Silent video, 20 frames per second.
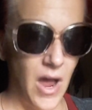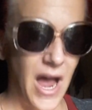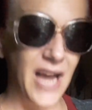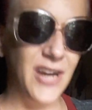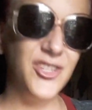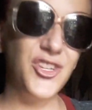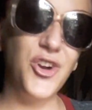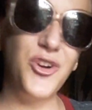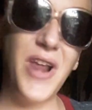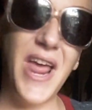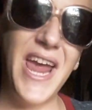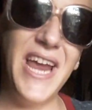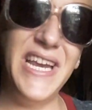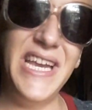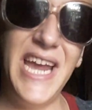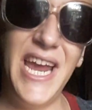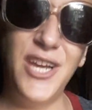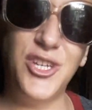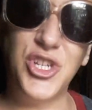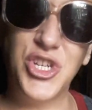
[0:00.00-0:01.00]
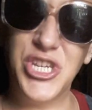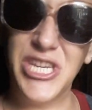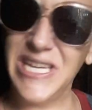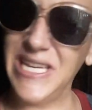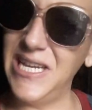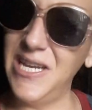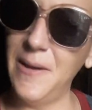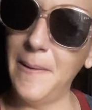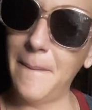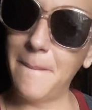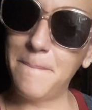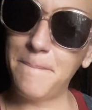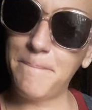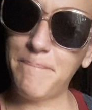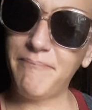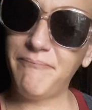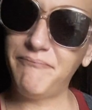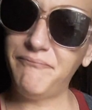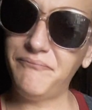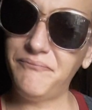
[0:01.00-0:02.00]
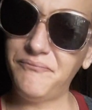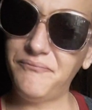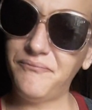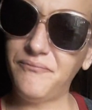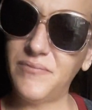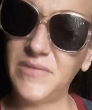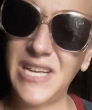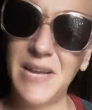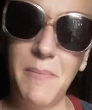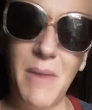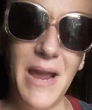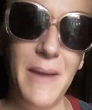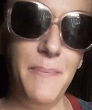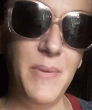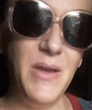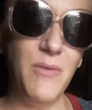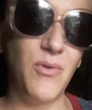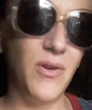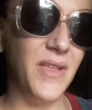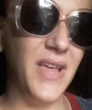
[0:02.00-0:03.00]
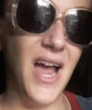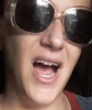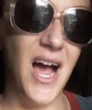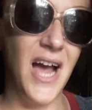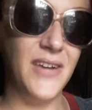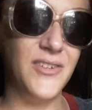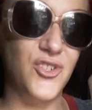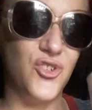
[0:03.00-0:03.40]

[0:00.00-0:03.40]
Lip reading: I just heard ADHD. They might be really high